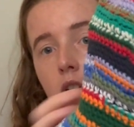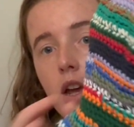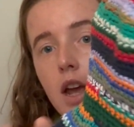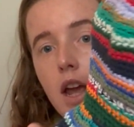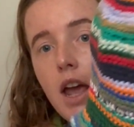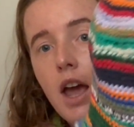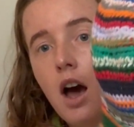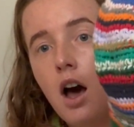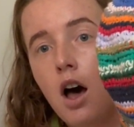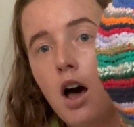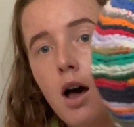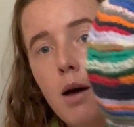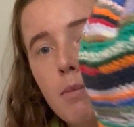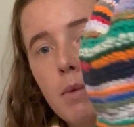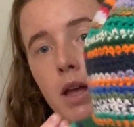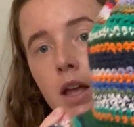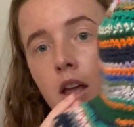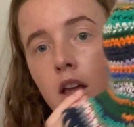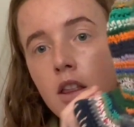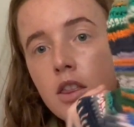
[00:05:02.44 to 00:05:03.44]

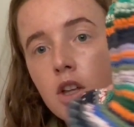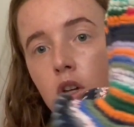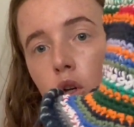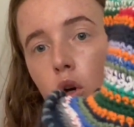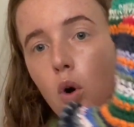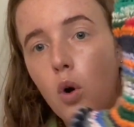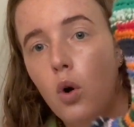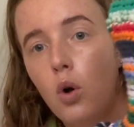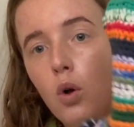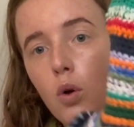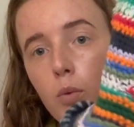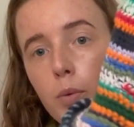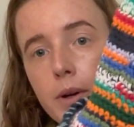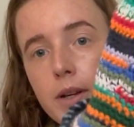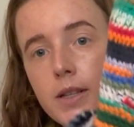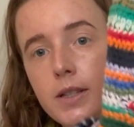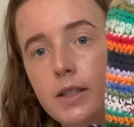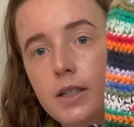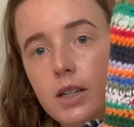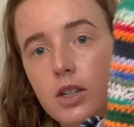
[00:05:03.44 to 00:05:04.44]
The goal
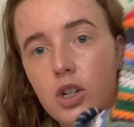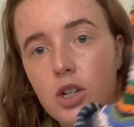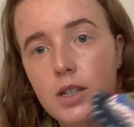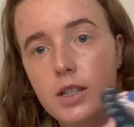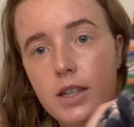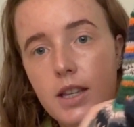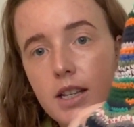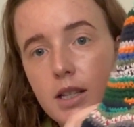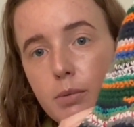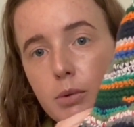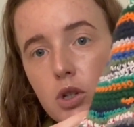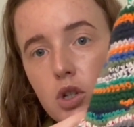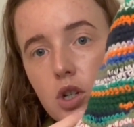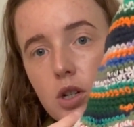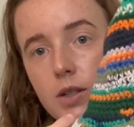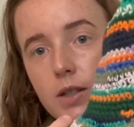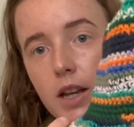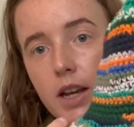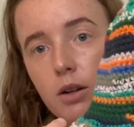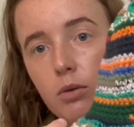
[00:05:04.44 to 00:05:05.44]
was to this was
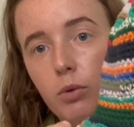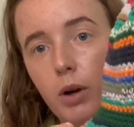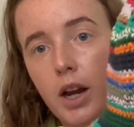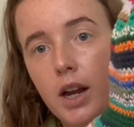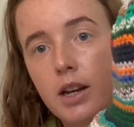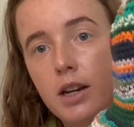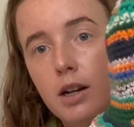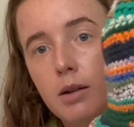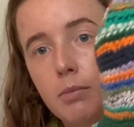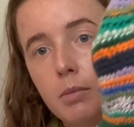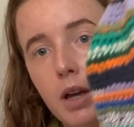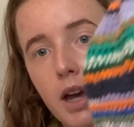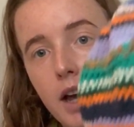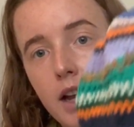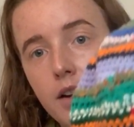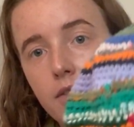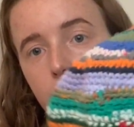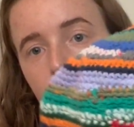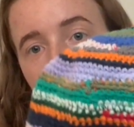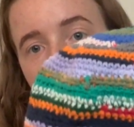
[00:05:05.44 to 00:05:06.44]
just like random,
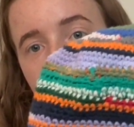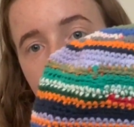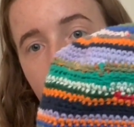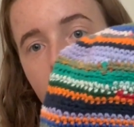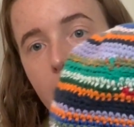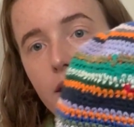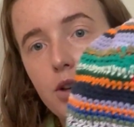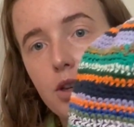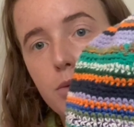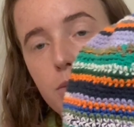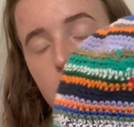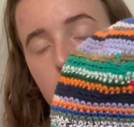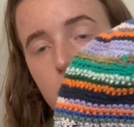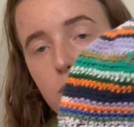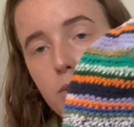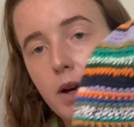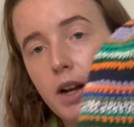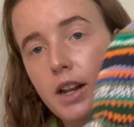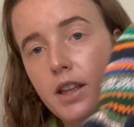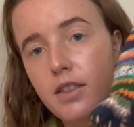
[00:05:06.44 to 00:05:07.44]
kind of like how you would
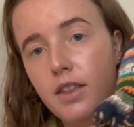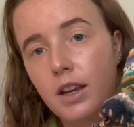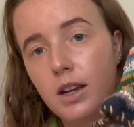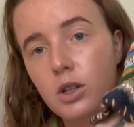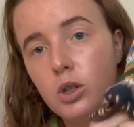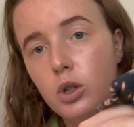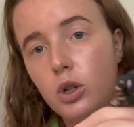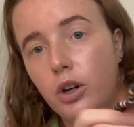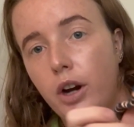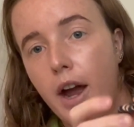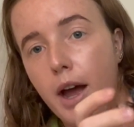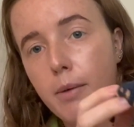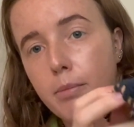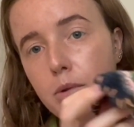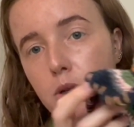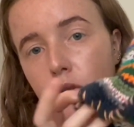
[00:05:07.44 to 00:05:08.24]
do anything scrap.